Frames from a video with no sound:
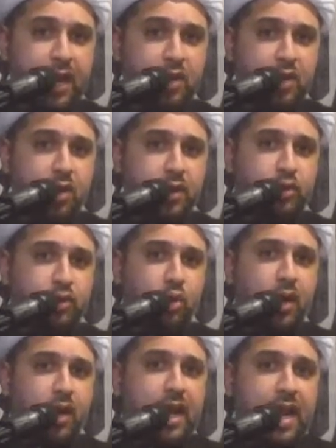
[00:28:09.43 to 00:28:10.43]
in order
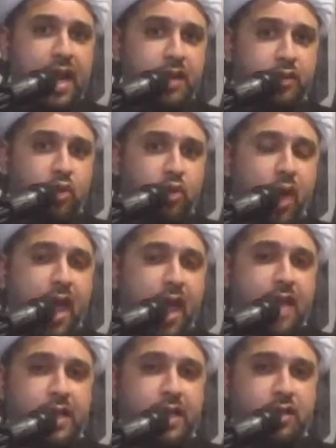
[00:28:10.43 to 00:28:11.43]
to cling to
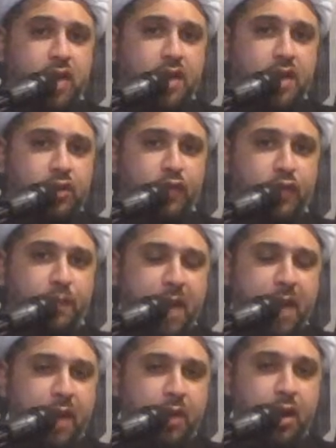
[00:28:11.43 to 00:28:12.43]
any chance of
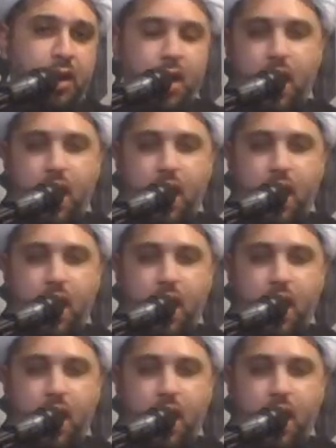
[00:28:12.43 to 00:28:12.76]
power,